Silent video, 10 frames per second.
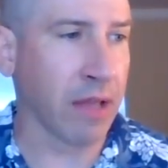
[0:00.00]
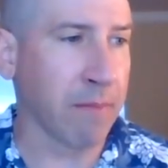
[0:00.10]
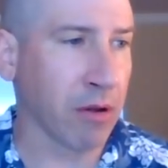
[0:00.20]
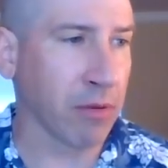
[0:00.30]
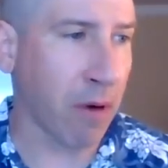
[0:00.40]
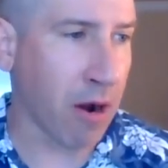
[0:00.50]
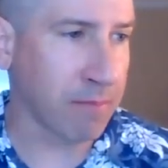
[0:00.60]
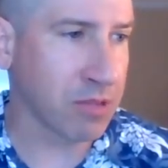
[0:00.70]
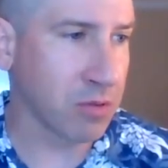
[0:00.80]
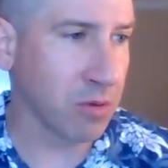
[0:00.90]
They mailed a
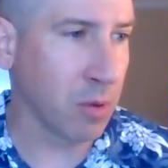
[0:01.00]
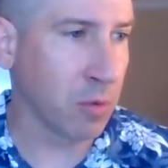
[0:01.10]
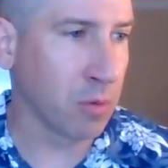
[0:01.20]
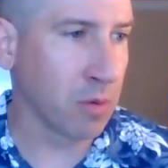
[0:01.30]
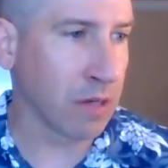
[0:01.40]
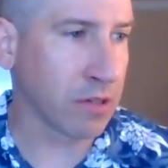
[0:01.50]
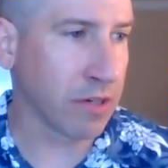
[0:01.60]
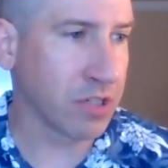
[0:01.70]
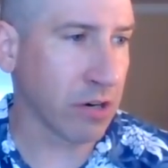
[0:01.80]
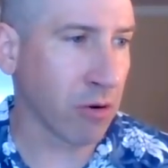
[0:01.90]
bomb to
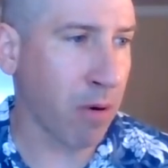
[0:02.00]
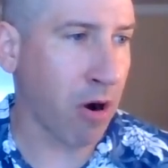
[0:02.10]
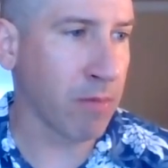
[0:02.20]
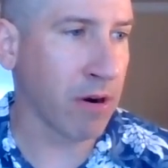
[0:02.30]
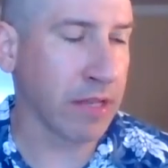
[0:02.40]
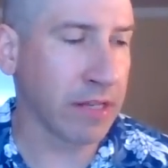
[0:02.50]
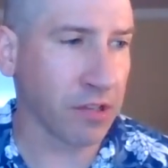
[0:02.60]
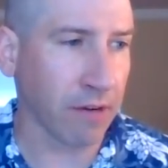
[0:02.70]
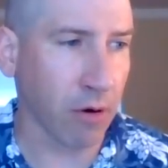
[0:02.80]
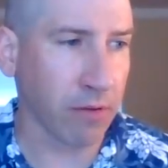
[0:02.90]
Attorney General Palmer. They
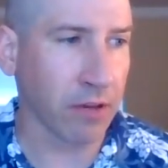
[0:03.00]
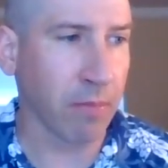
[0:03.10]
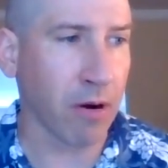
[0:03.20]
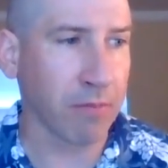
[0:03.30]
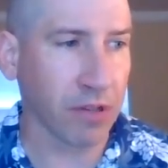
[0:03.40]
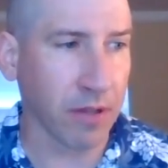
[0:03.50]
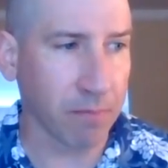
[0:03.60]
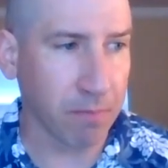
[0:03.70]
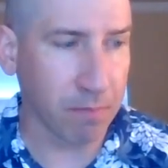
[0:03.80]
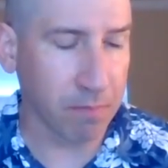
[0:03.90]
discover all the other bombs in
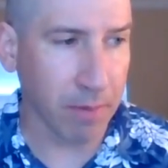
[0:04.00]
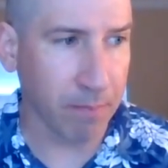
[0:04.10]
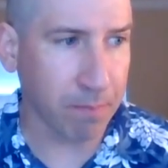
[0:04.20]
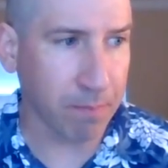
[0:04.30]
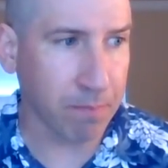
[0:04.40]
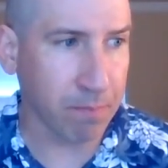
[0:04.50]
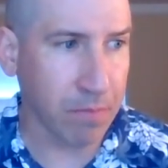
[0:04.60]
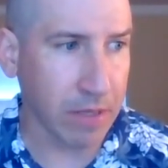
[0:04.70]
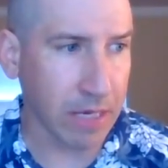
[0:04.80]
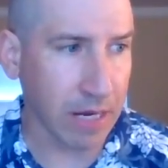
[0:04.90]

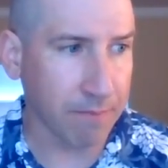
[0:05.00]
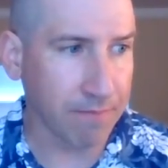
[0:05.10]
the